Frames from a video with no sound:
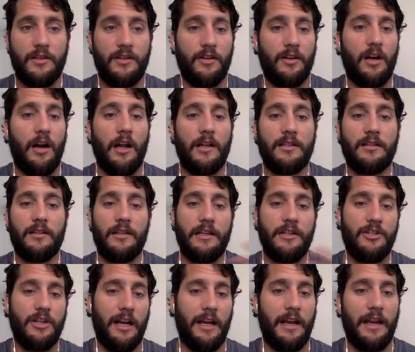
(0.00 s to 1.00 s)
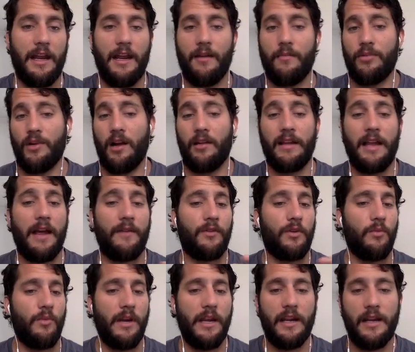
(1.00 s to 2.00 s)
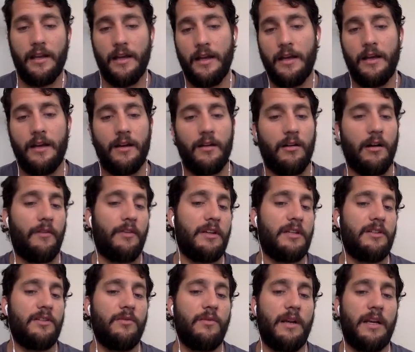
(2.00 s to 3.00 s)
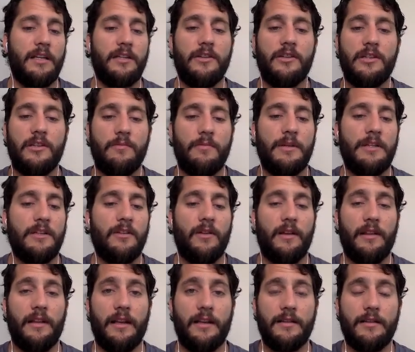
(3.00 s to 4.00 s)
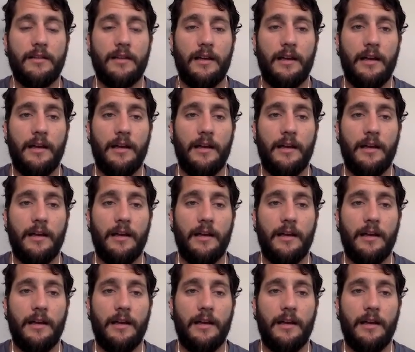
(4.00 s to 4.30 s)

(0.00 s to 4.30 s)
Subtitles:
So you're constantly checking in. Probably every week or every 2 weeks you should be doing this.